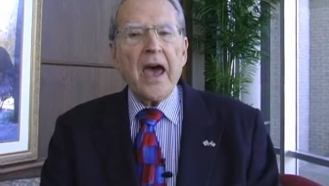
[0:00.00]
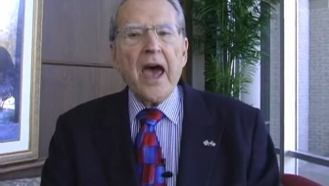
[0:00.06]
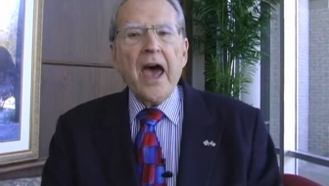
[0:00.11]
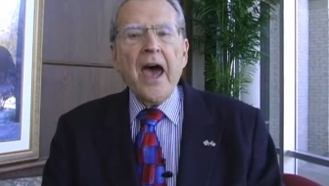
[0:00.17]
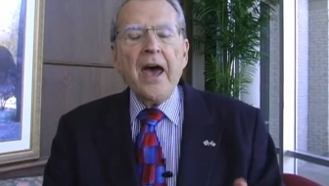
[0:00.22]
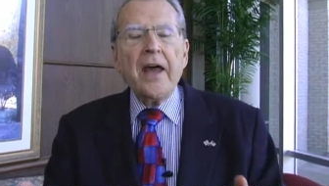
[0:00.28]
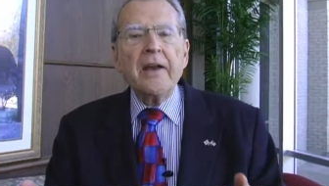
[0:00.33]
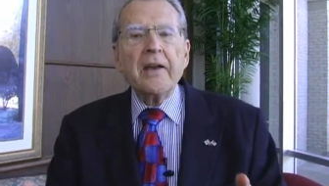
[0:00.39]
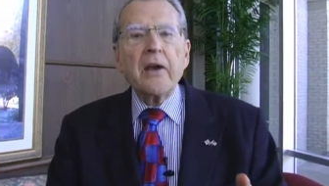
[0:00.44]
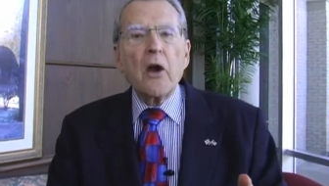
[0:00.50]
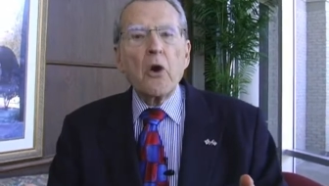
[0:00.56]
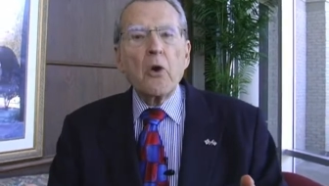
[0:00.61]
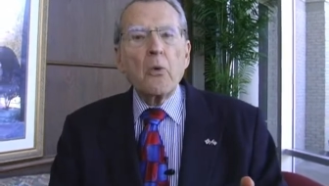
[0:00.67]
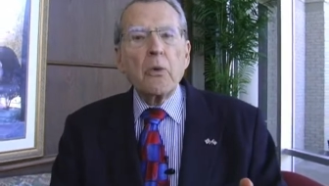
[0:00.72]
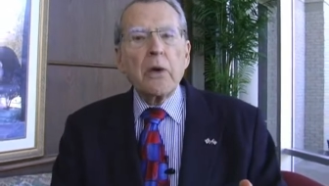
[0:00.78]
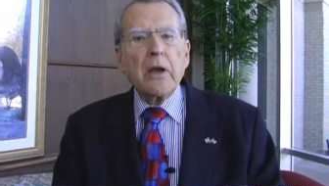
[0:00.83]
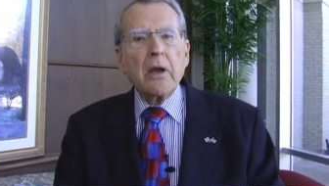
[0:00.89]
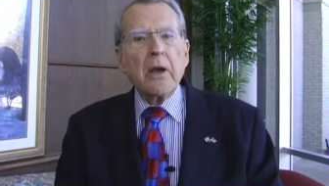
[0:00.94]
and
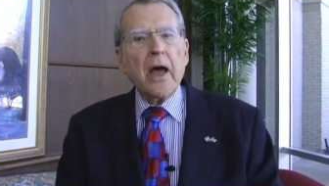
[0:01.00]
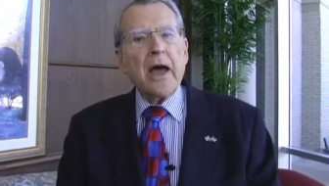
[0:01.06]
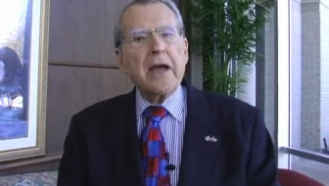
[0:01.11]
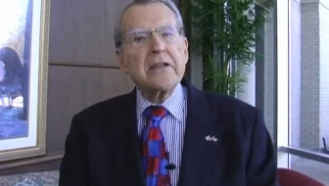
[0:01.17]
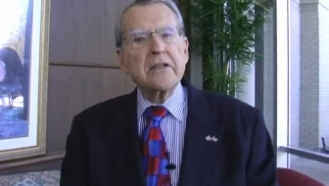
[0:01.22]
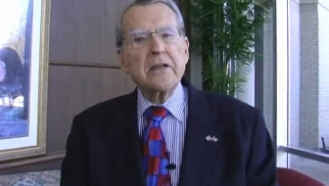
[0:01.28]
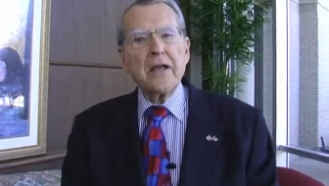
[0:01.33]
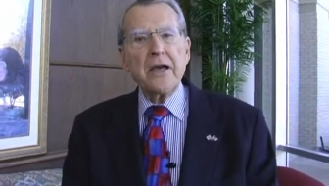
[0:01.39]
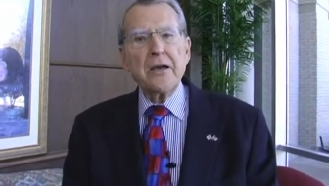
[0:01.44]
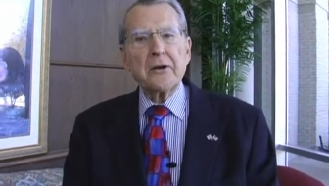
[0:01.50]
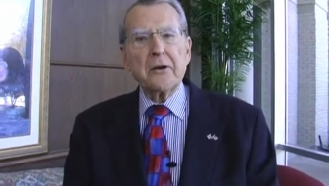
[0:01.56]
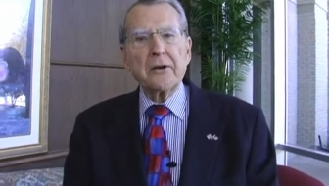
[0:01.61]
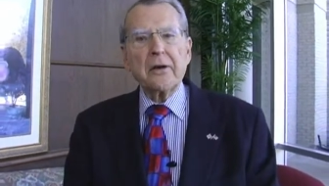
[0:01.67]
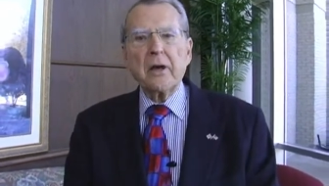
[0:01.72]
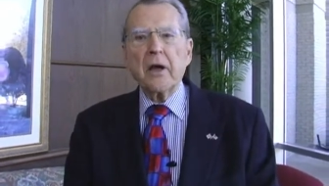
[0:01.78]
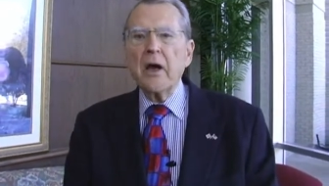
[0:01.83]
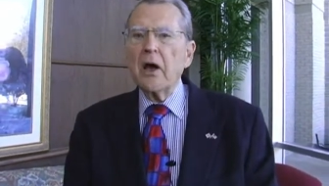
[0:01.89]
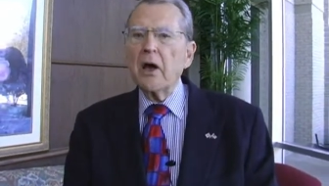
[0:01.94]
realize
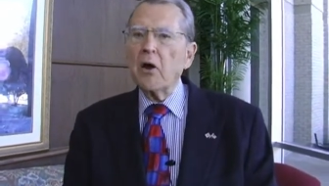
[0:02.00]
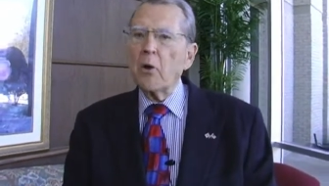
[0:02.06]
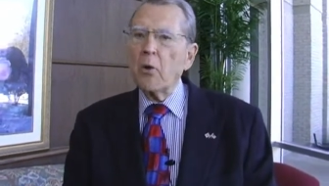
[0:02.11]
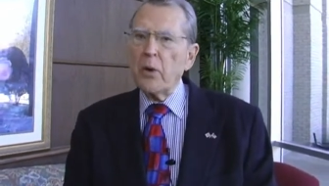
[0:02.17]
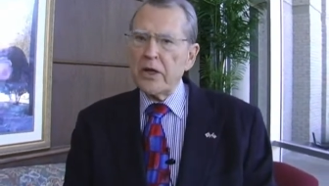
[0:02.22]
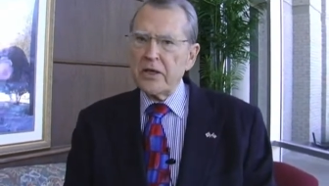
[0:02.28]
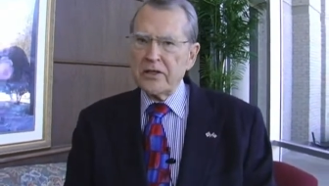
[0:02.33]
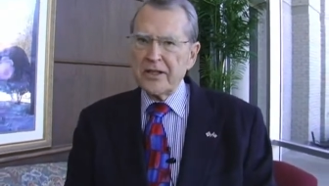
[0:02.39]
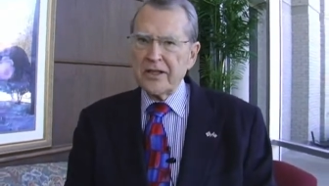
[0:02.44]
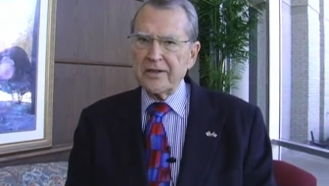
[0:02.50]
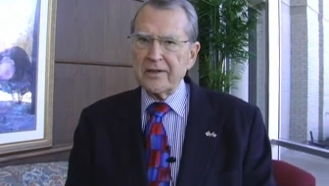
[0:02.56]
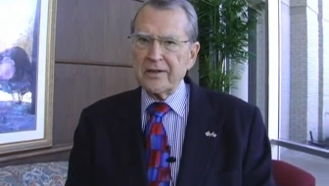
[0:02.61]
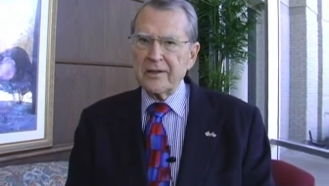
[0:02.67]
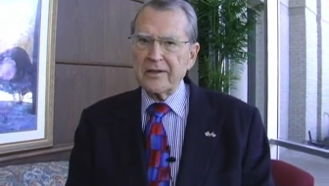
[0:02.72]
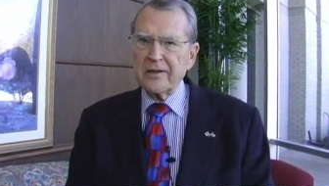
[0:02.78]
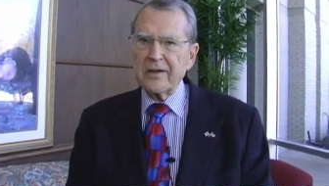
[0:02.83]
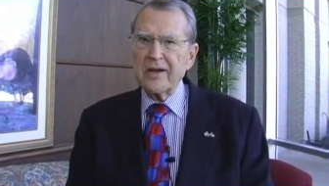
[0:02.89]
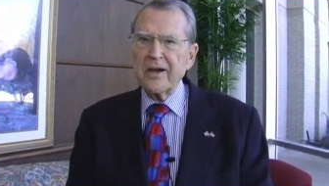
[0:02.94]
later we
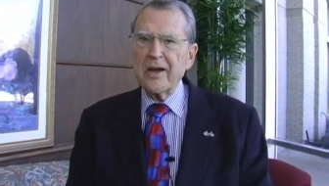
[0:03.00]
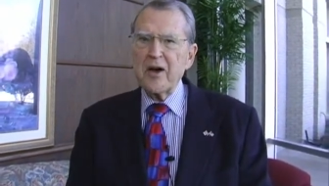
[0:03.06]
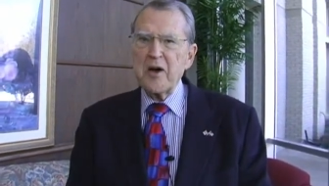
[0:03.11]
didn't